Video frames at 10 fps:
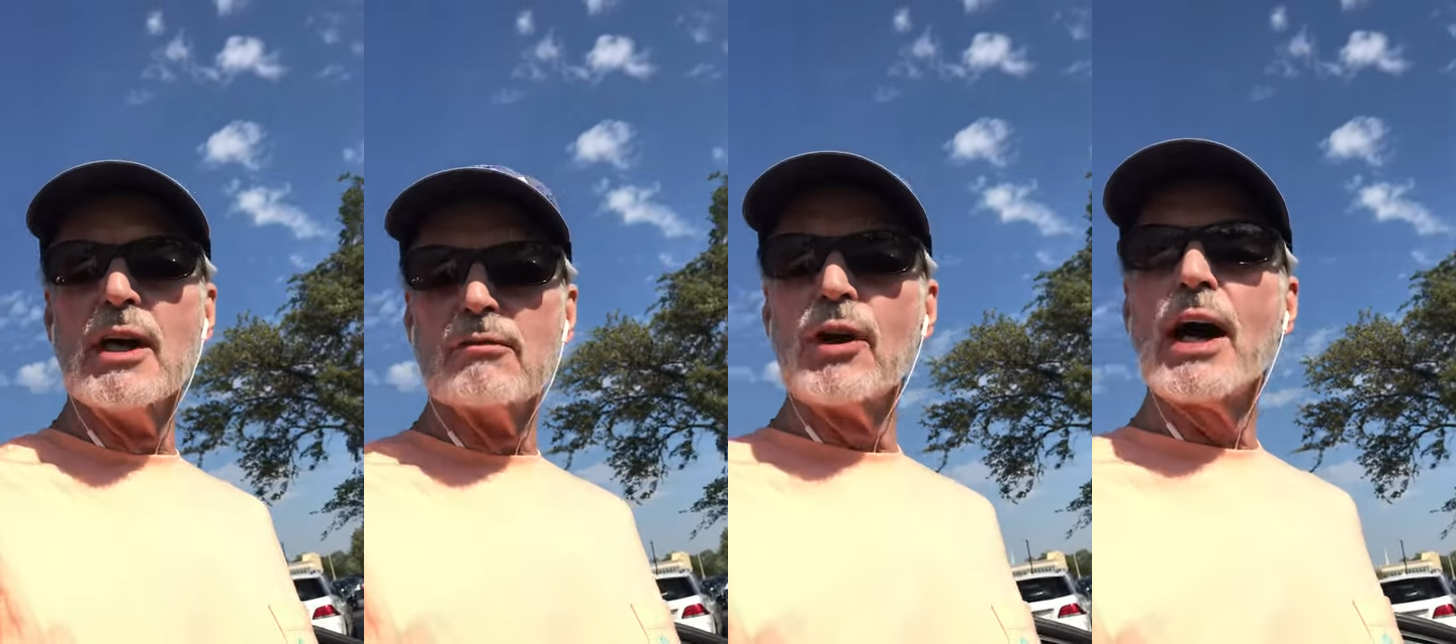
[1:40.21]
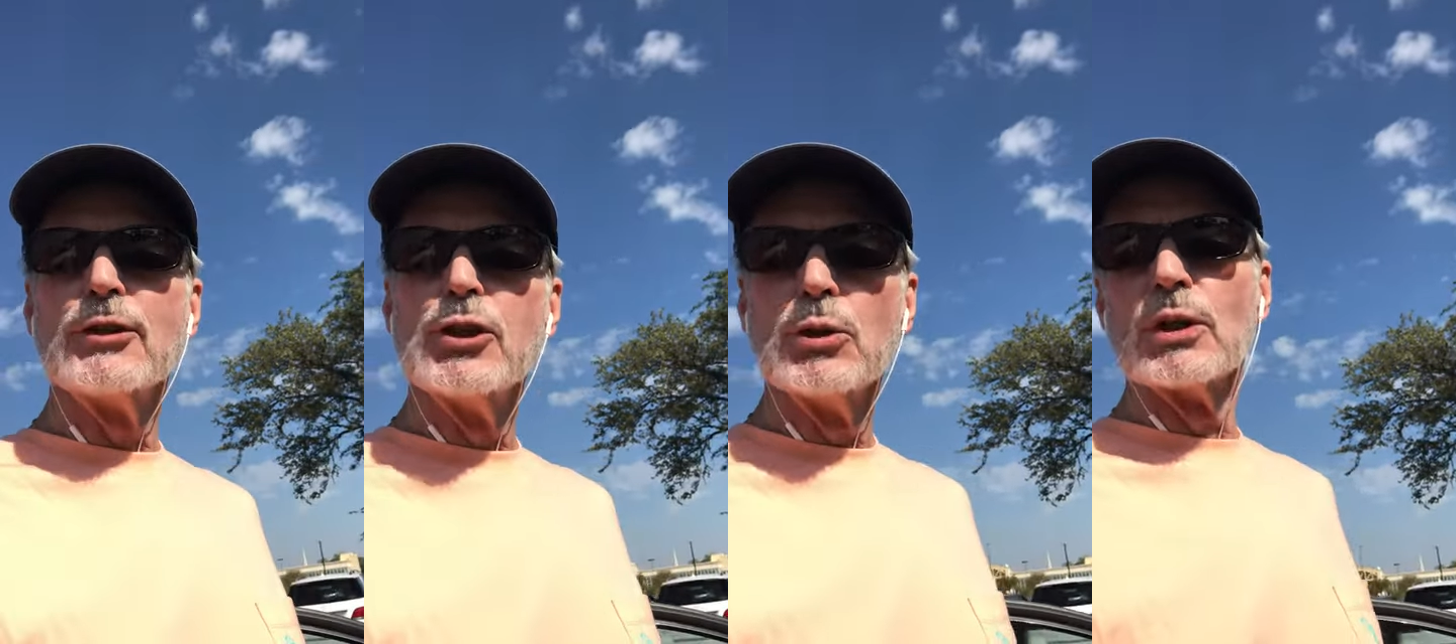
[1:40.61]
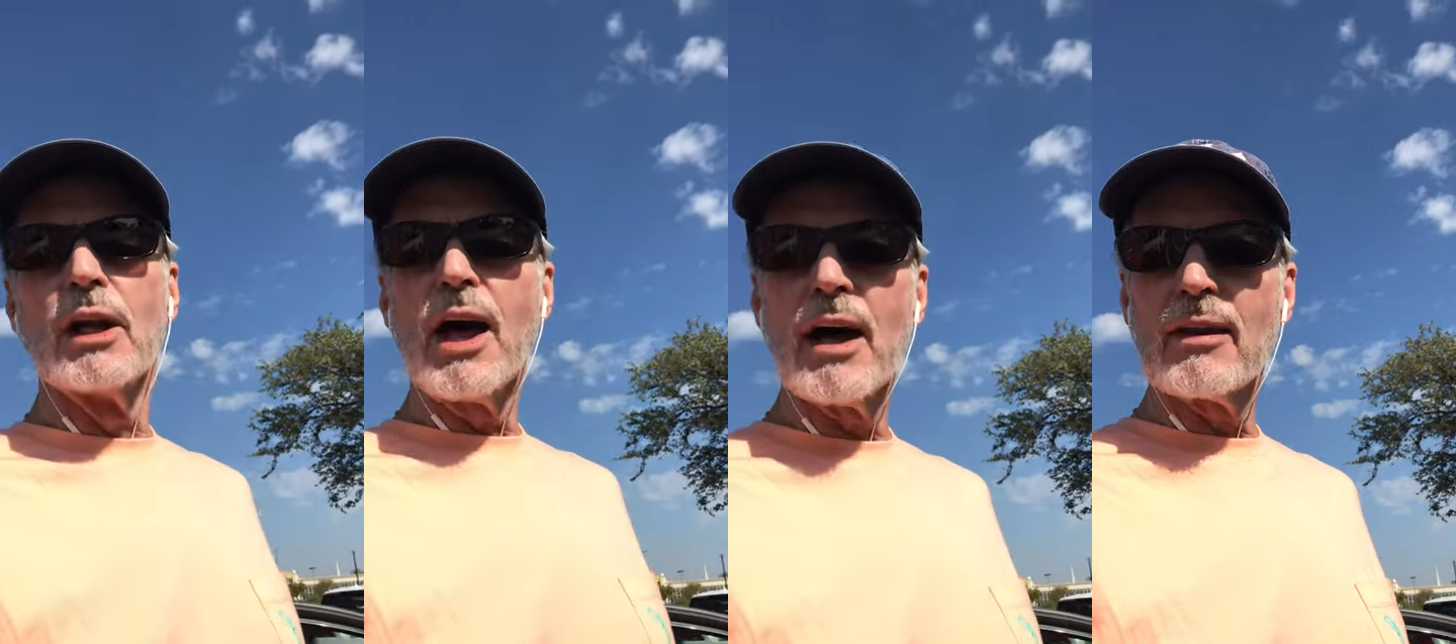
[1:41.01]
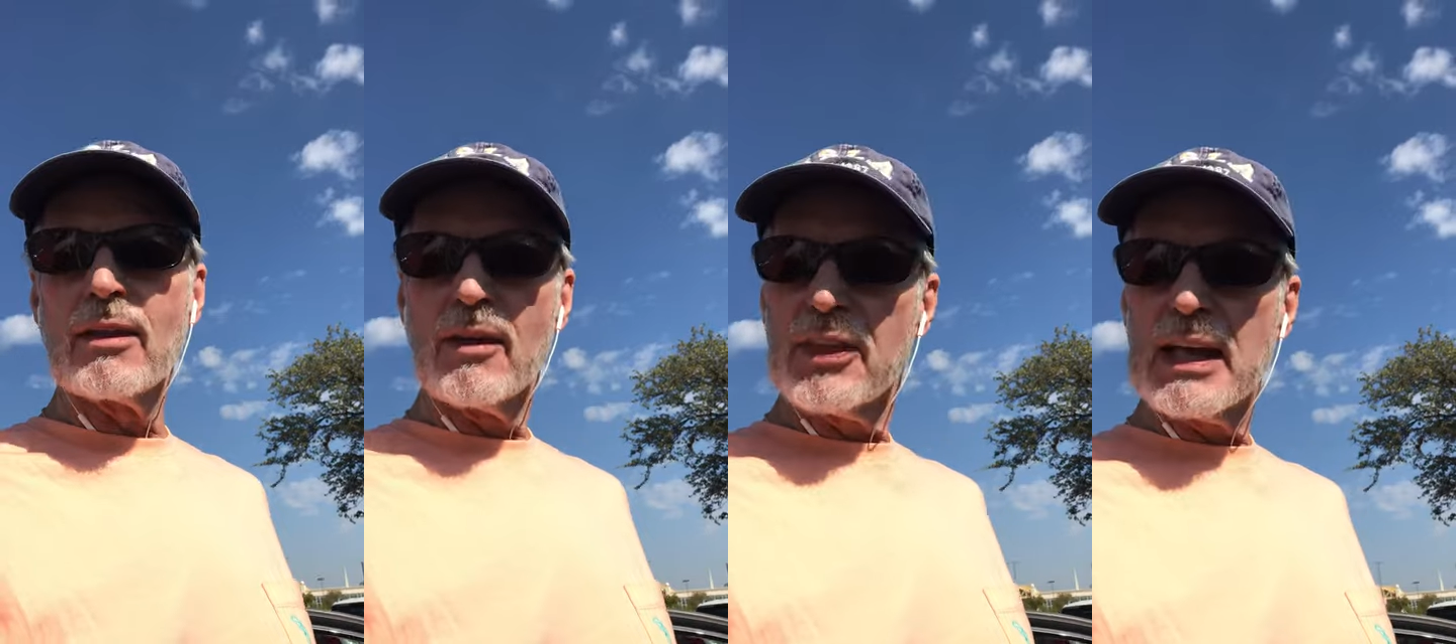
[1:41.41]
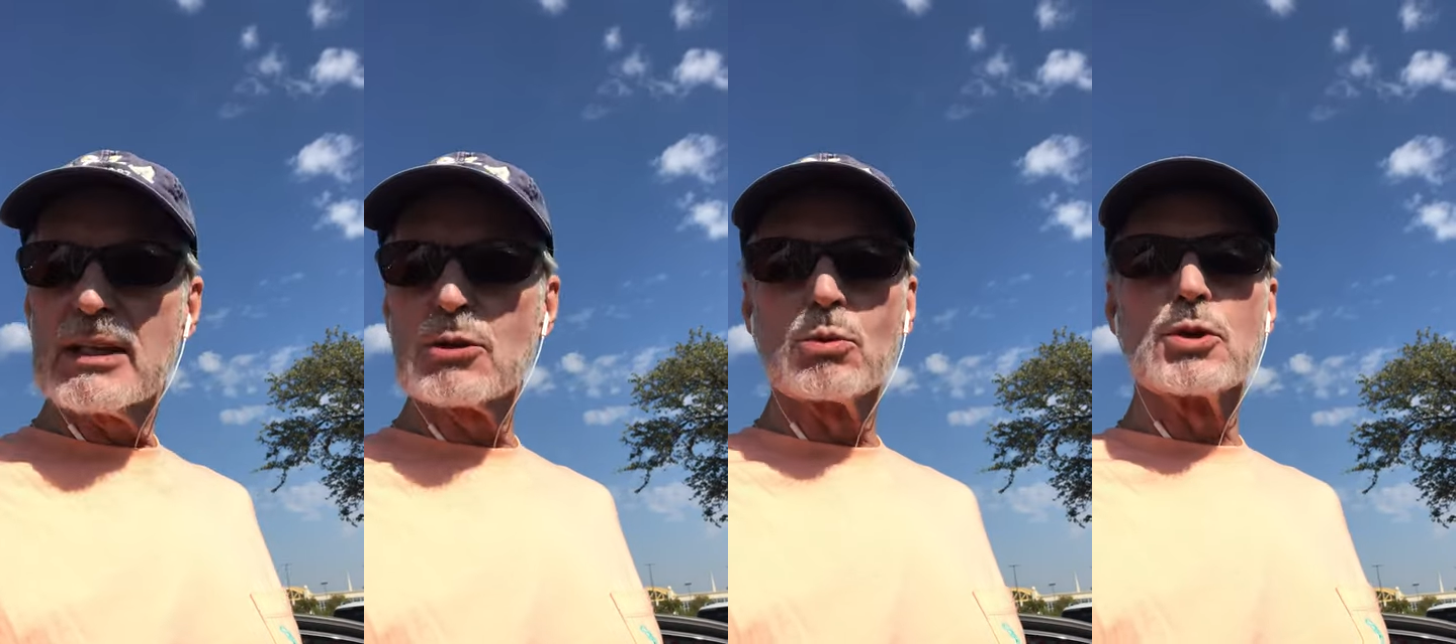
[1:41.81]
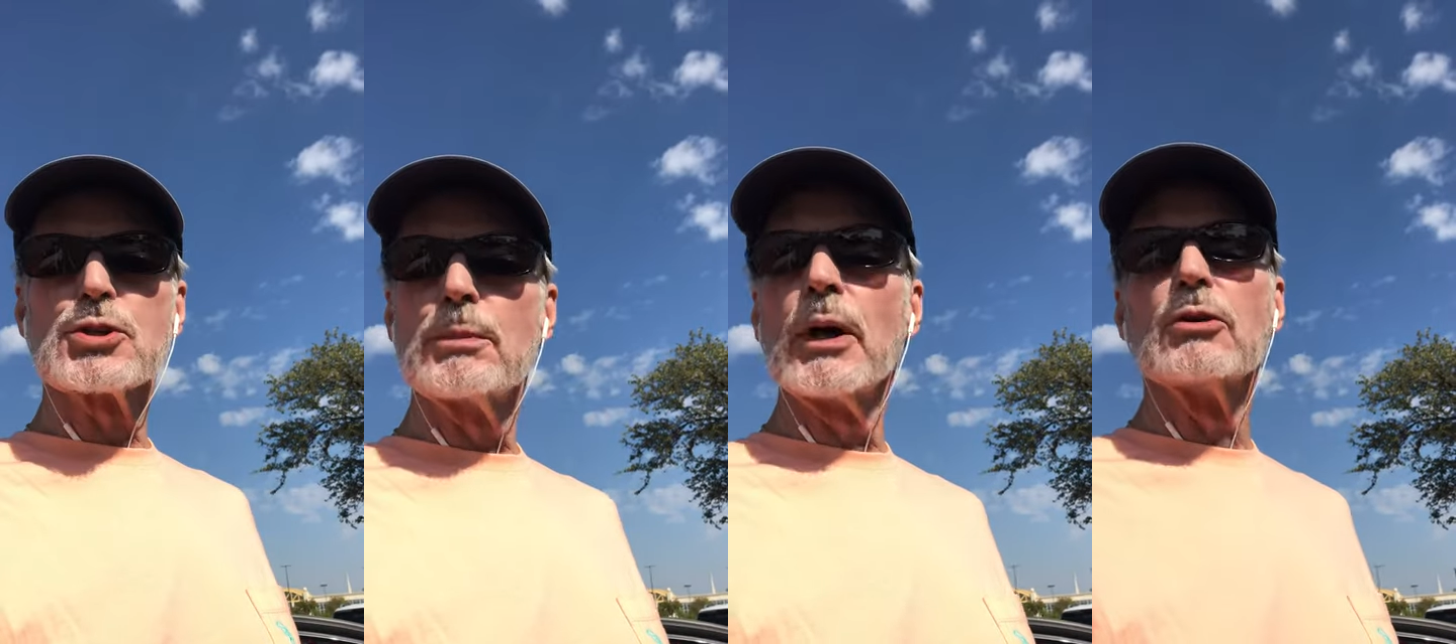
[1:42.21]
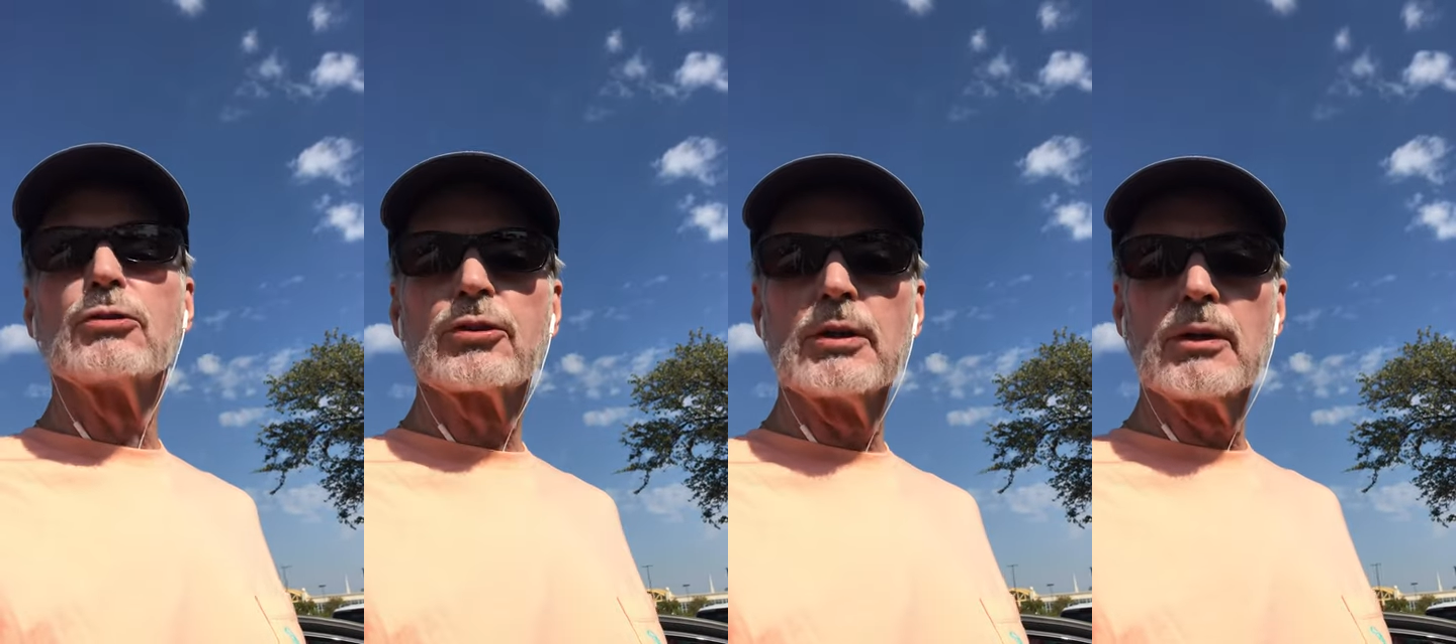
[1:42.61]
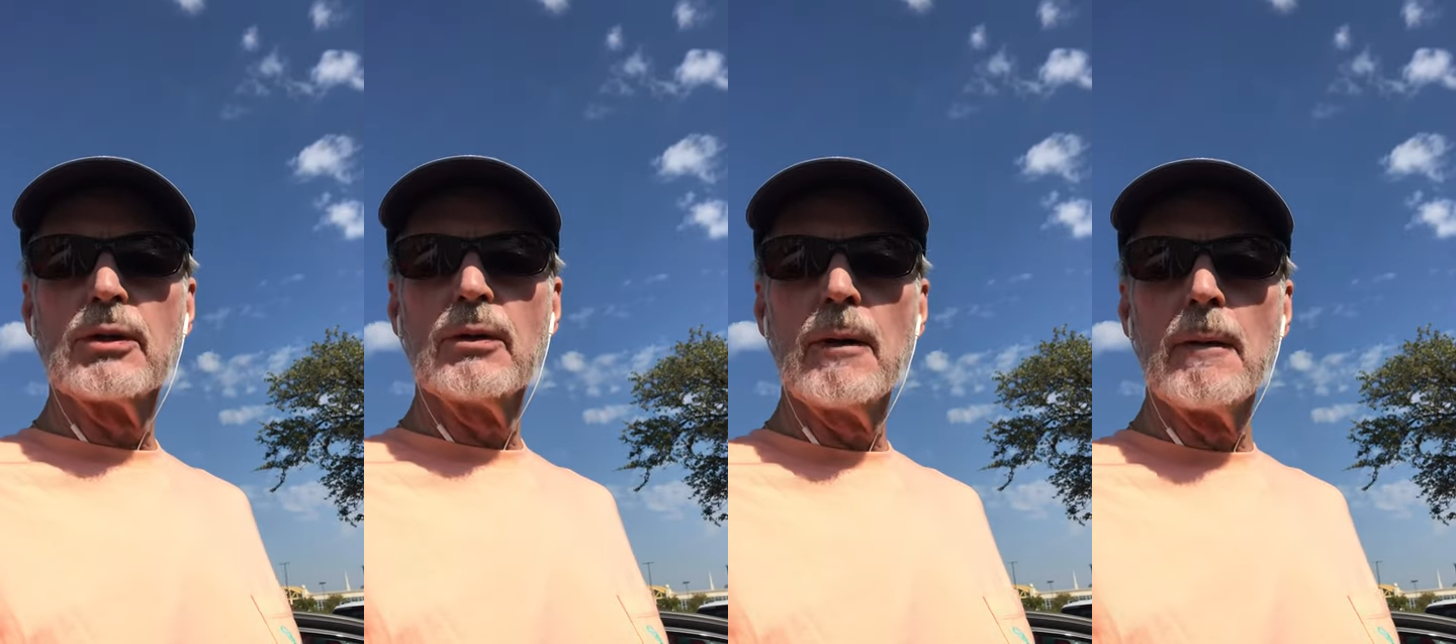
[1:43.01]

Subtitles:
for not doing a lot of the things we're supposed to do.